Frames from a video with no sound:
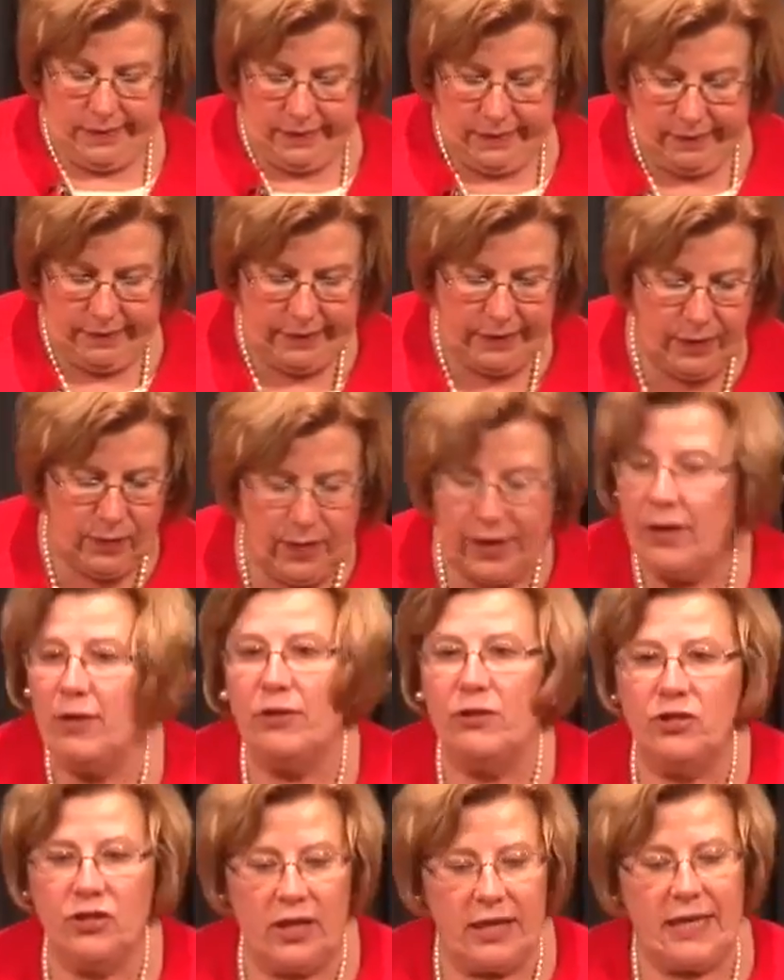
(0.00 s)
I don't
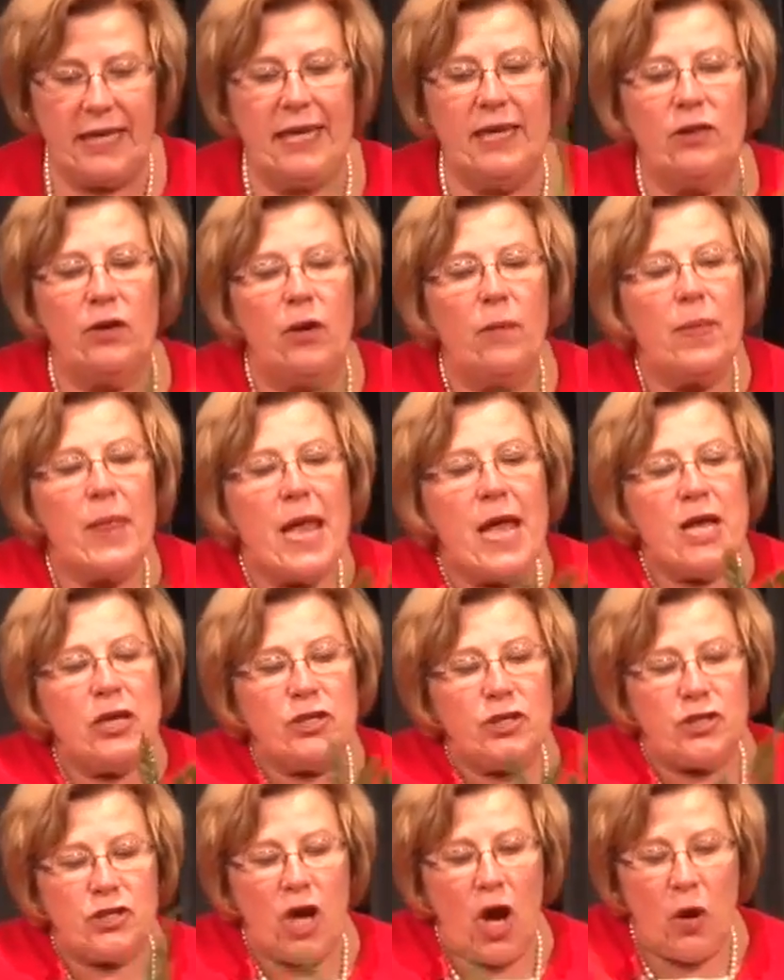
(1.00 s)
want a junk either.
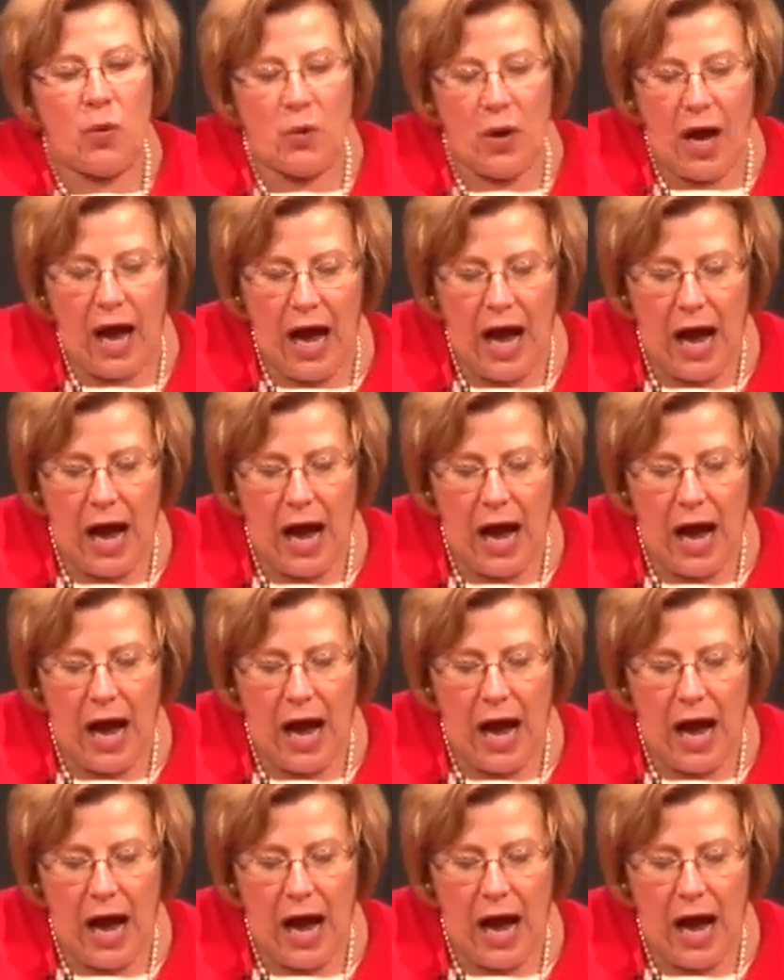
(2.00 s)
So